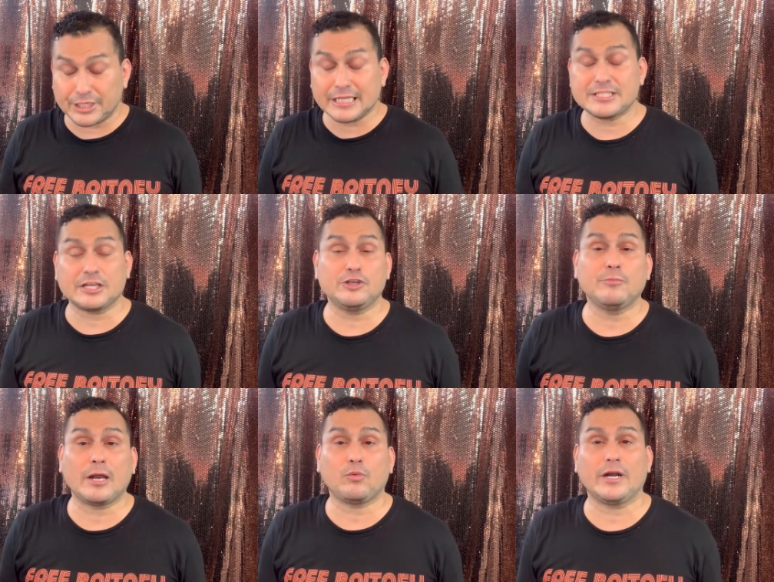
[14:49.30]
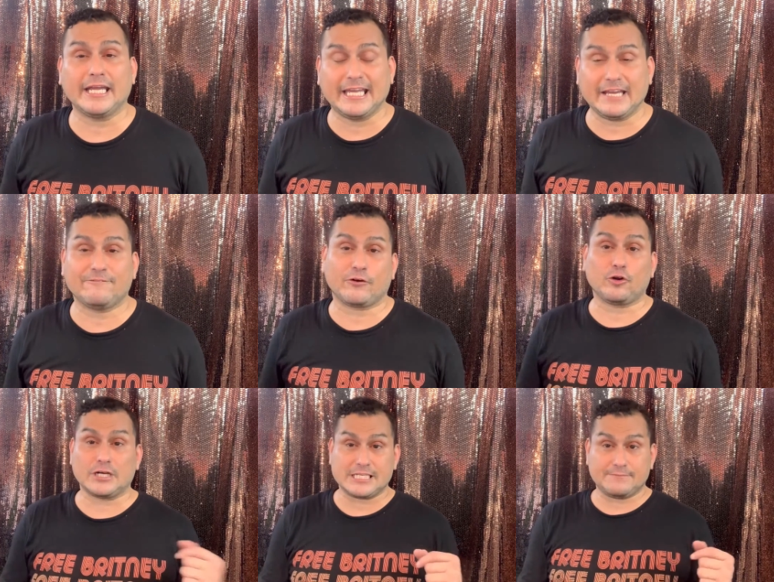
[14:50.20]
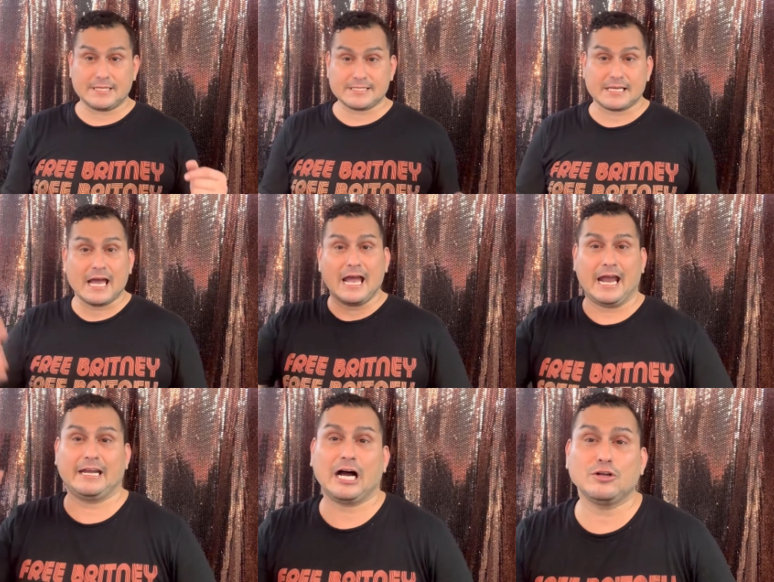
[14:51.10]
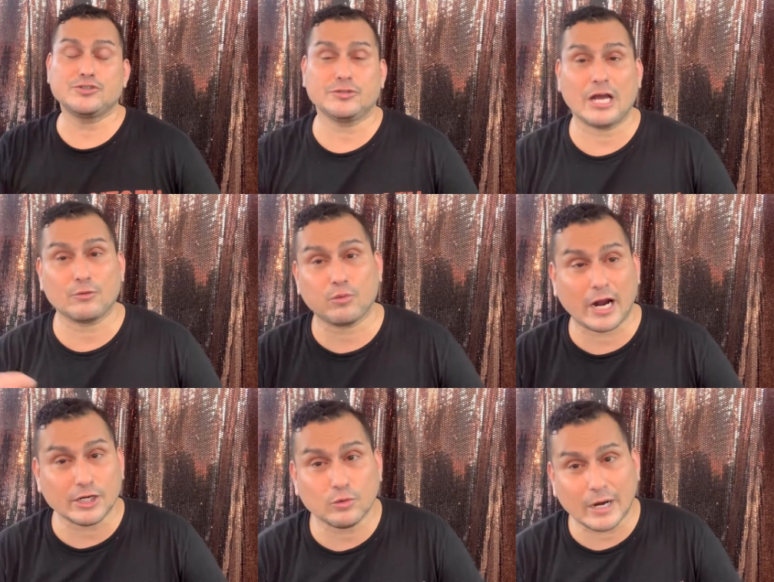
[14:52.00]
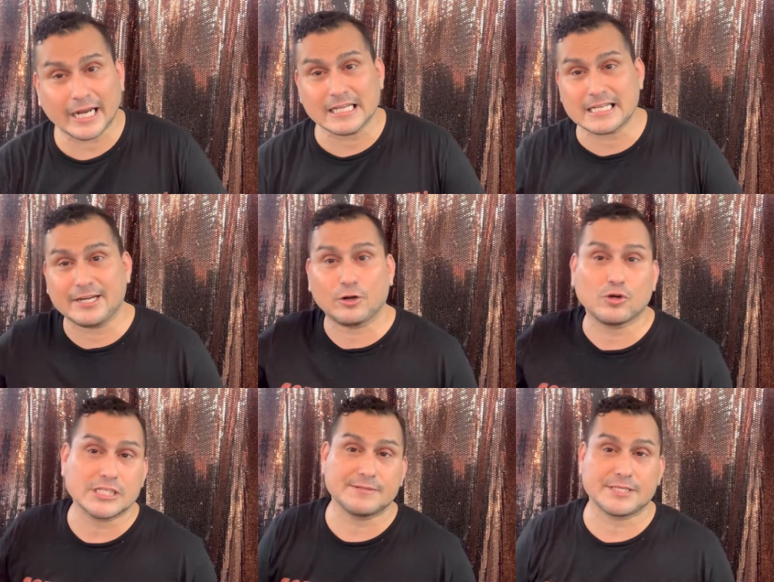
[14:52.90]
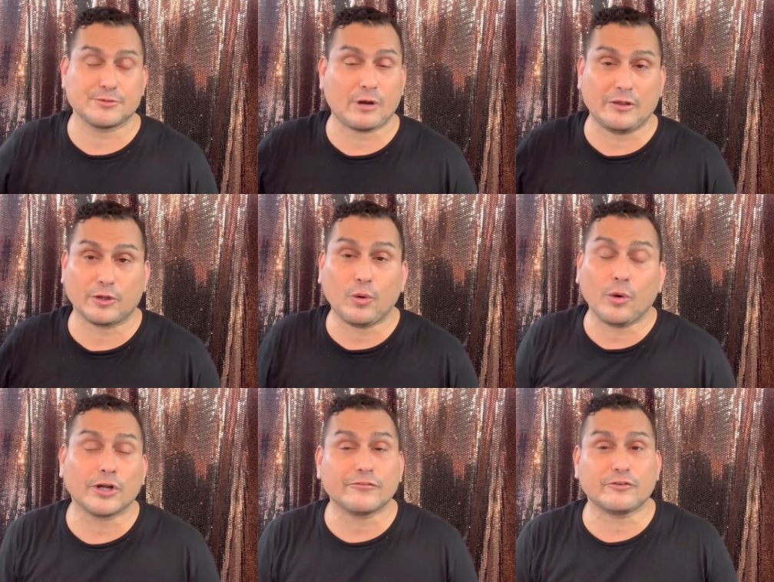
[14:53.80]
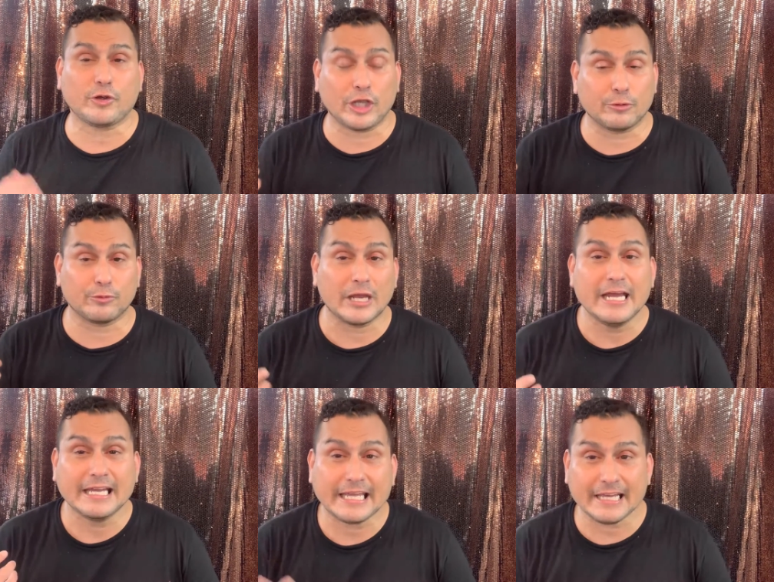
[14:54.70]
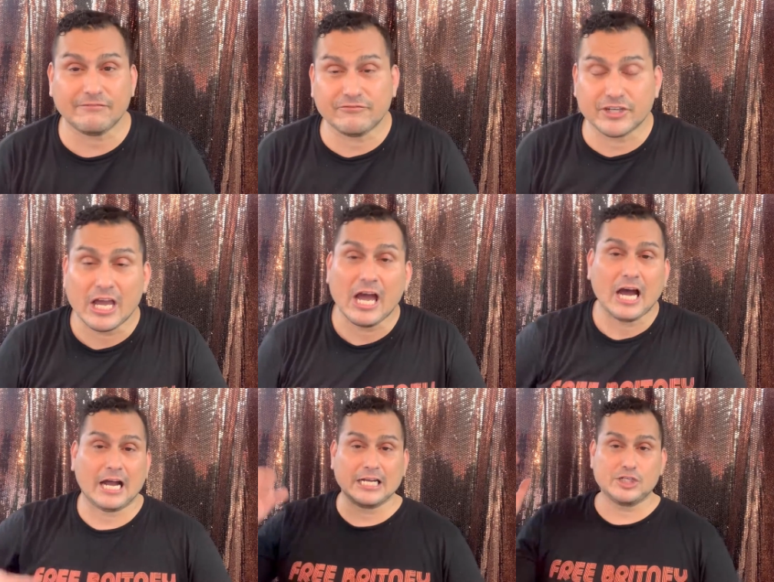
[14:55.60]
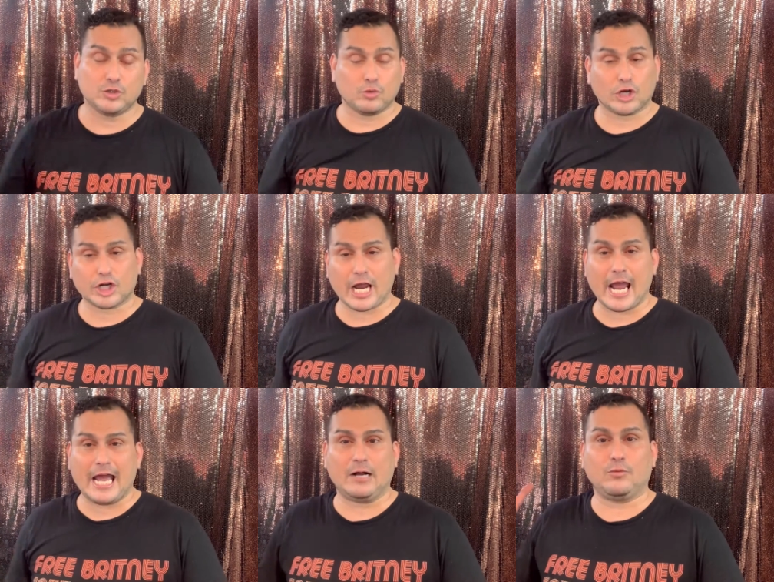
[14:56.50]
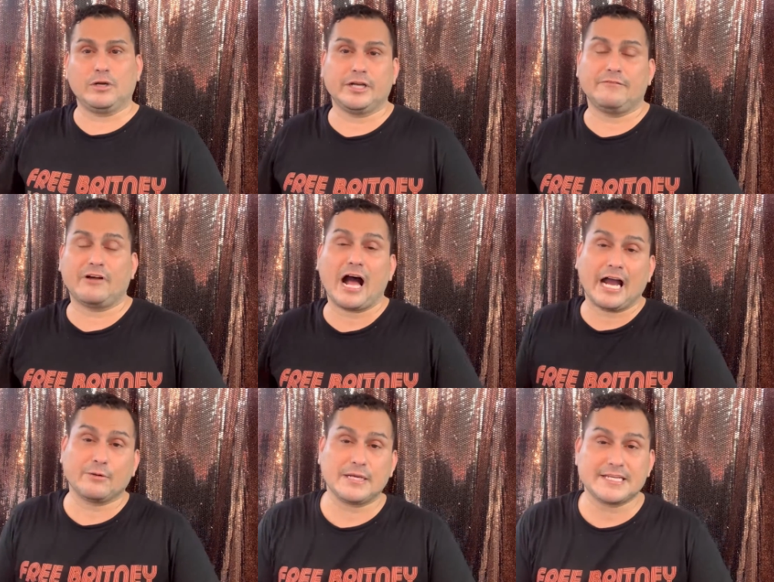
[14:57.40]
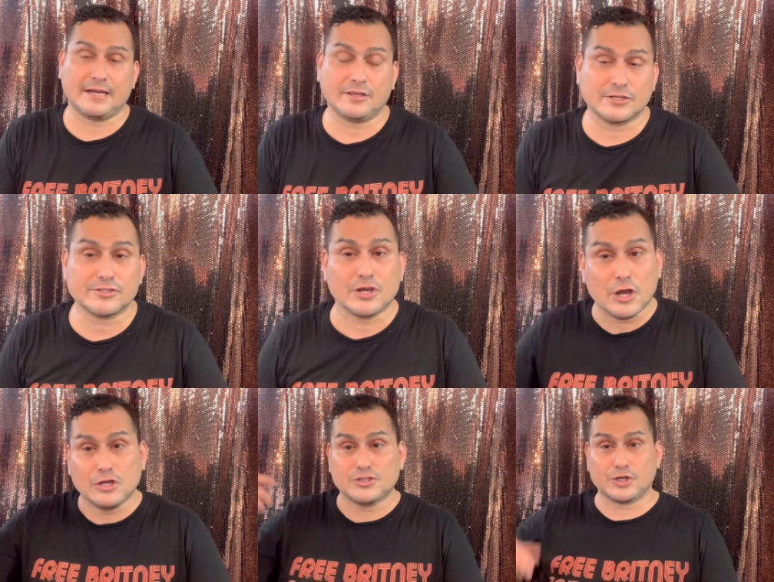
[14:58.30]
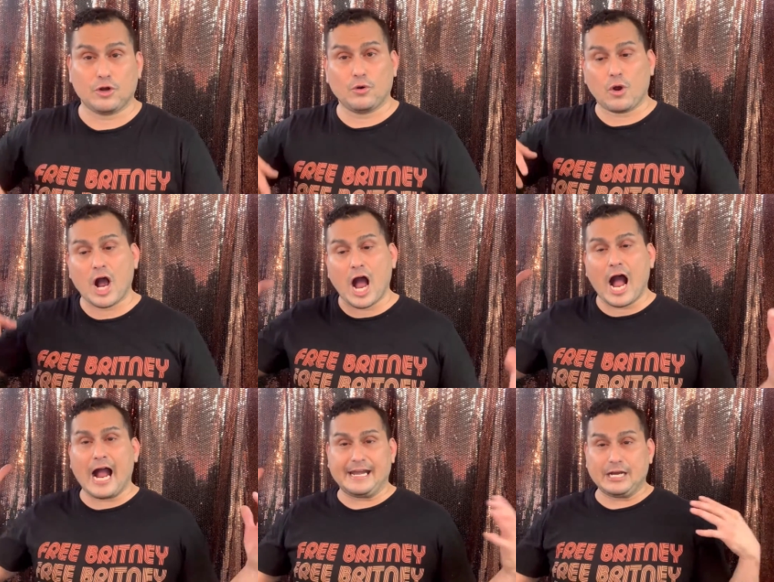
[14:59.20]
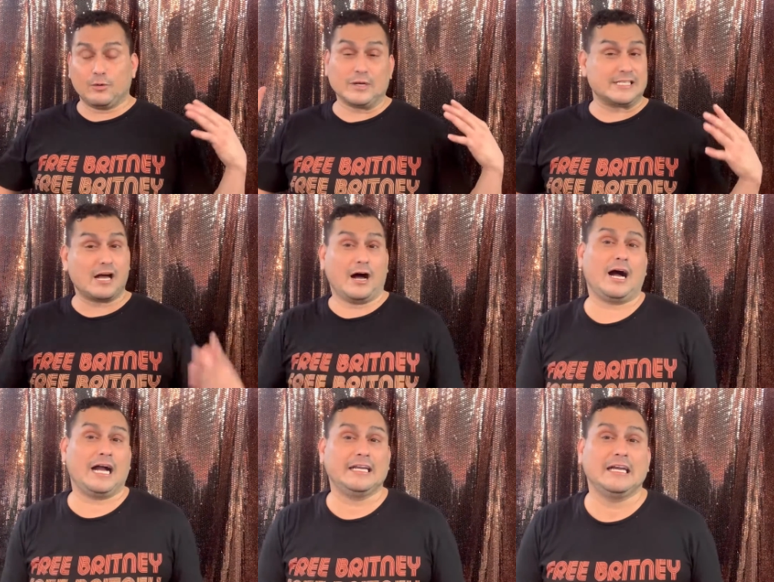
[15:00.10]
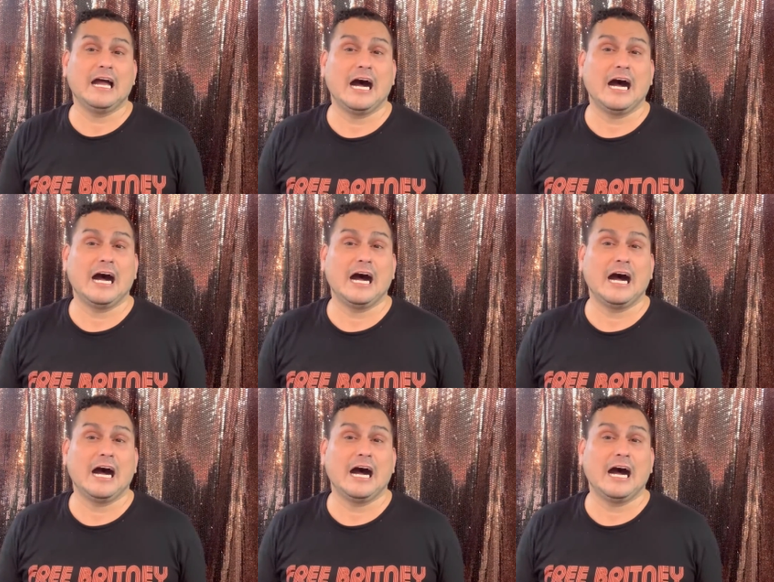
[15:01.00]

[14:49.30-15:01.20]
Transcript: things that you might want to get for Christmas, and I'll do that right away because I know Christmas is around the corner, so you can gift. I do work at one of the high retailers, so I know what's hot.